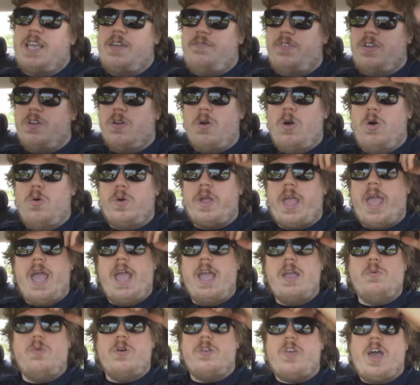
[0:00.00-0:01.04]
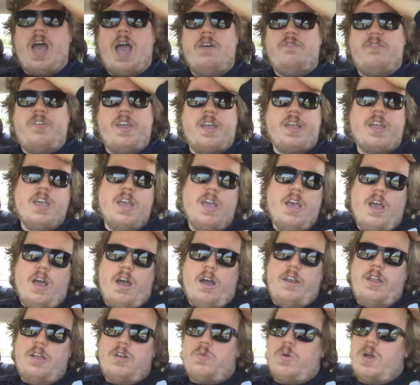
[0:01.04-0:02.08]
If you're okay with having
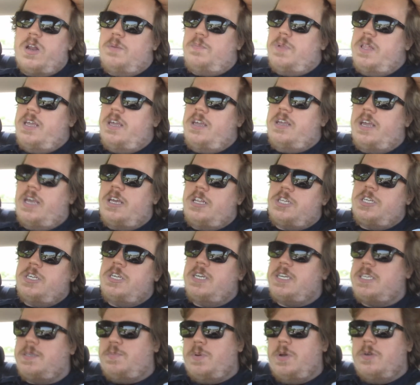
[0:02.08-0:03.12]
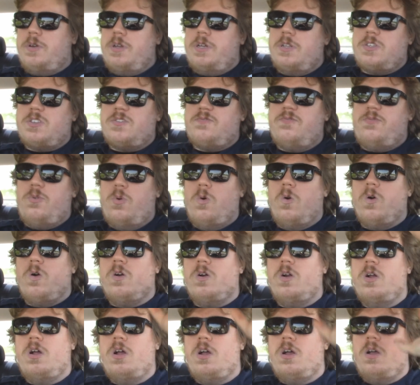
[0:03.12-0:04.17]
an incredibly engaging experience
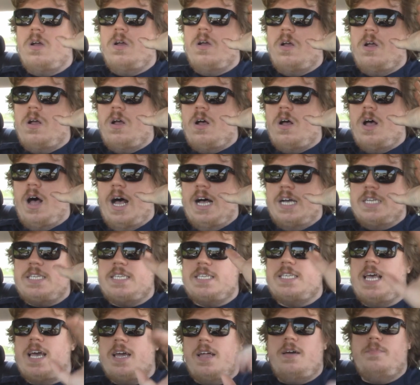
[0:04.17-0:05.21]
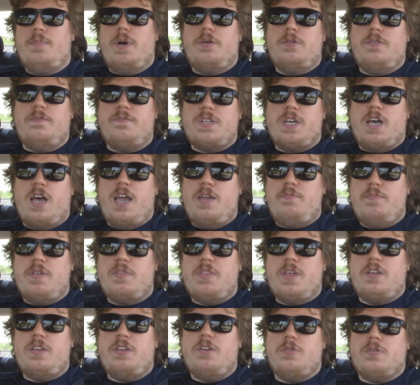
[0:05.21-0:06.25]
for a set amount of time
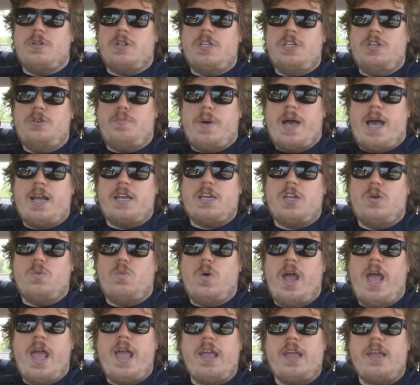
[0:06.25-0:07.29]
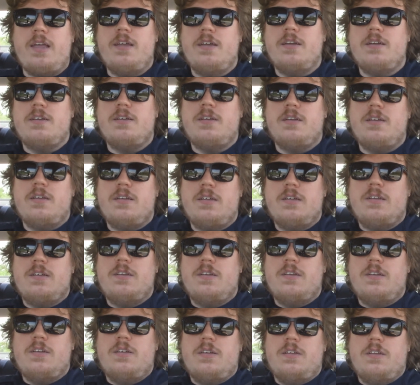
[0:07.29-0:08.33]
and then you pack it away,
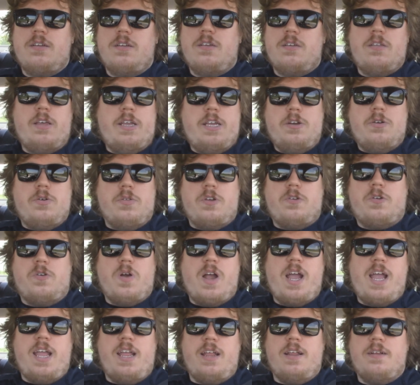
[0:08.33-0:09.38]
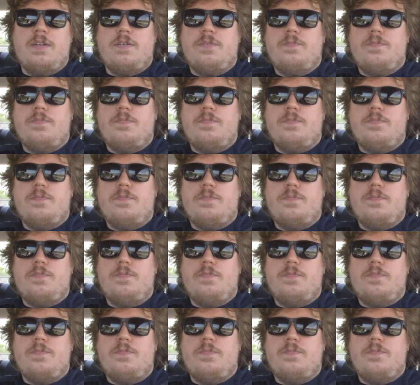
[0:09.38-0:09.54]
they're great.